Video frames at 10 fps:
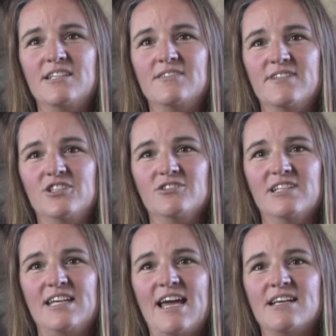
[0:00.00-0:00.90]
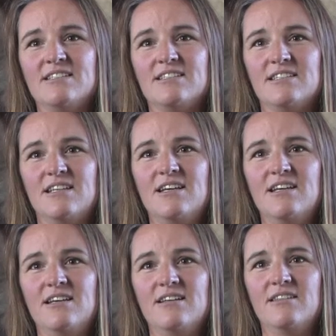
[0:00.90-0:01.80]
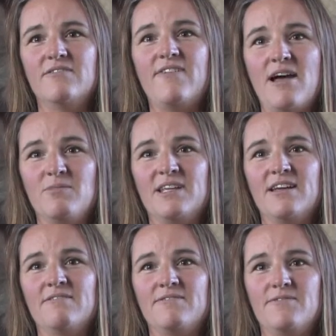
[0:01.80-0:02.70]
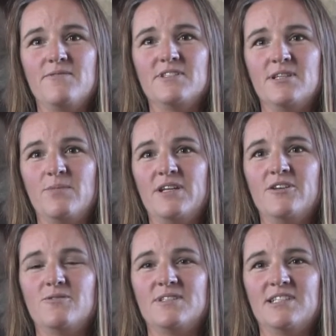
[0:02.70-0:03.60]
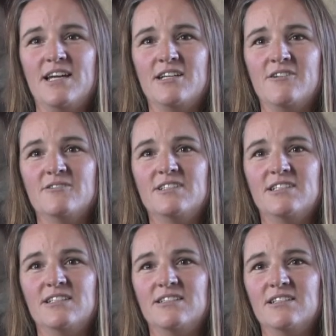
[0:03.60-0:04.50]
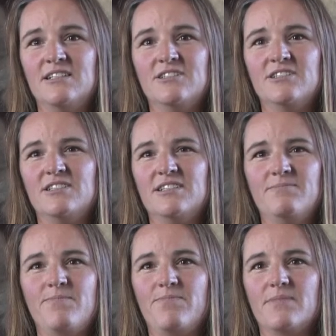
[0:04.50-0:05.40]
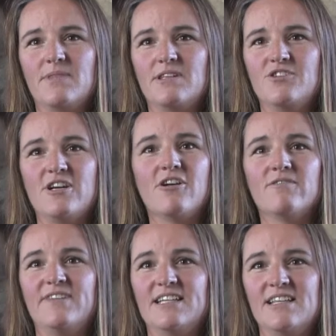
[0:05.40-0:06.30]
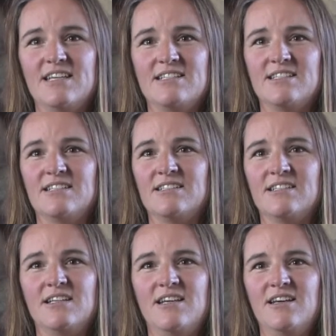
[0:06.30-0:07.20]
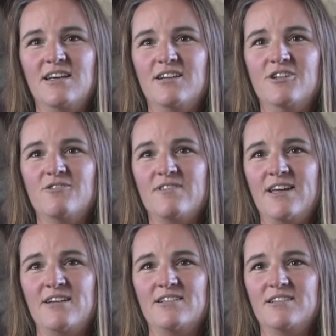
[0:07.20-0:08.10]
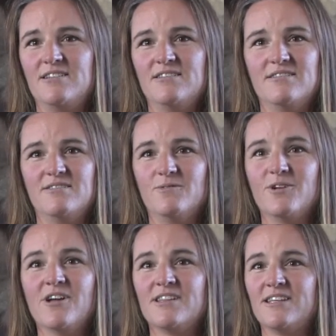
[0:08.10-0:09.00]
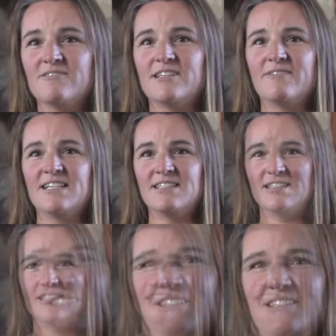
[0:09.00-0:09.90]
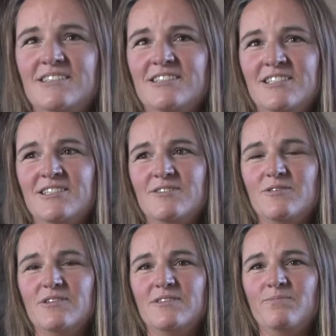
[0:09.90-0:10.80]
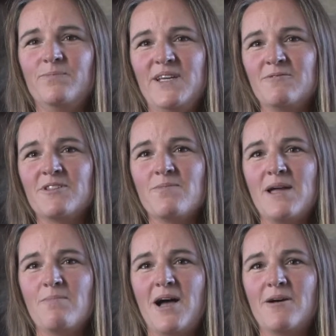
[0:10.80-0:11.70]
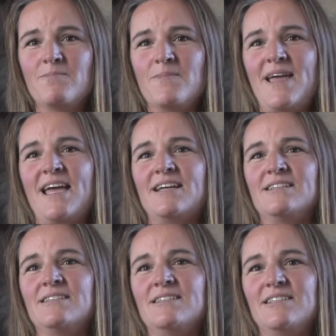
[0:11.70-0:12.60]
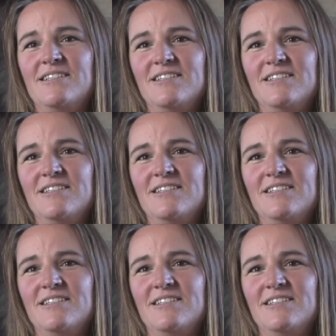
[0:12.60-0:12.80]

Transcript: individually as the family of somebody who was diagnosed, and just to share our feelings and know that we're not the only ones. Just being with my mom and